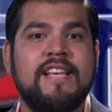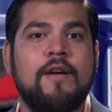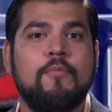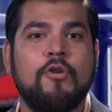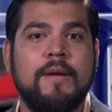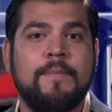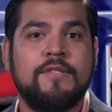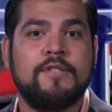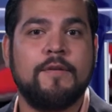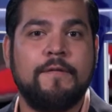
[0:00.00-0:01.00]
out more
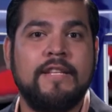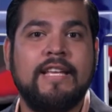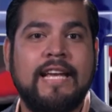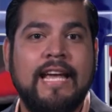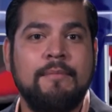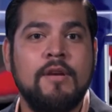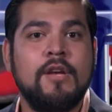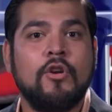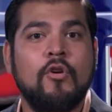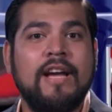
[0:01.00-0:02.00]
episodes of In The Game,
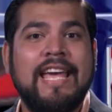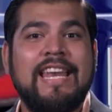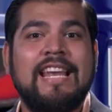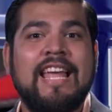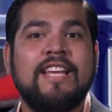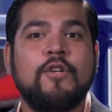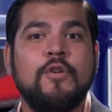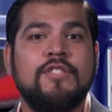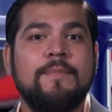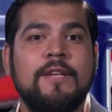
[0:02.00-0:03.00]
go ahead and like
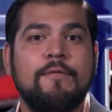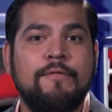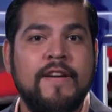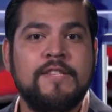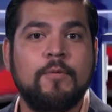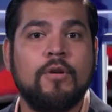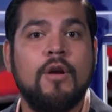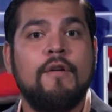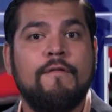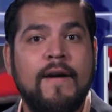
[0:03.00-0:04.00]
Coug TV on Facebook,
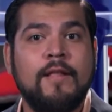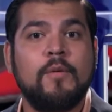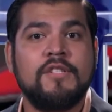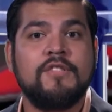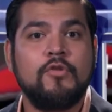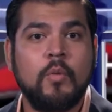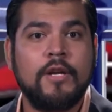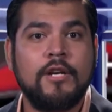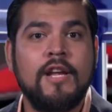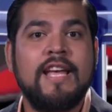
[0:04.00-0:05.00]
follow us on
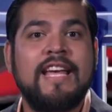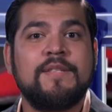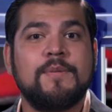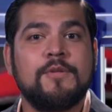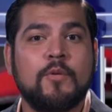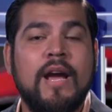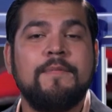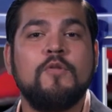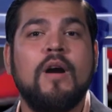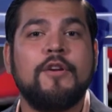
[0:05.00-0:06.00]
Twitter, and subscribe
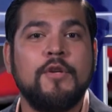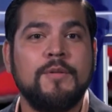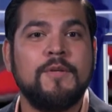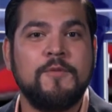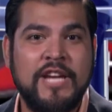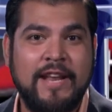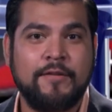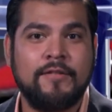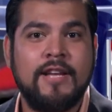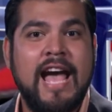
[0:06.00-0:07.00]
to our YouTube
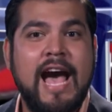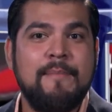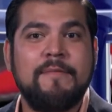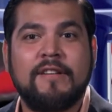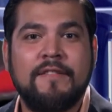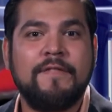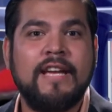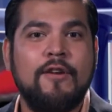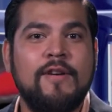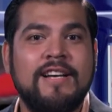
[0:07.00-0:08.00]
channel. I'm Abraham
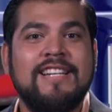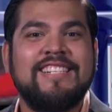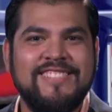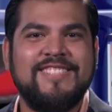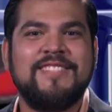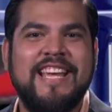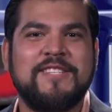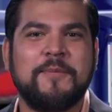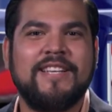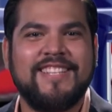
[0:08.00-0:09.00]
Figueroa. Until
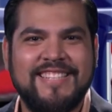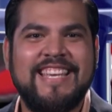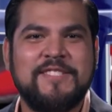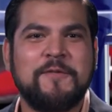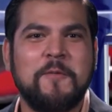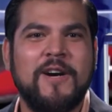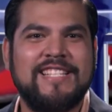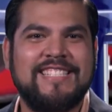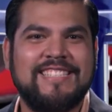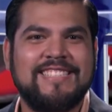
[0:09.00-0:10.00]
next week, thanks for watching.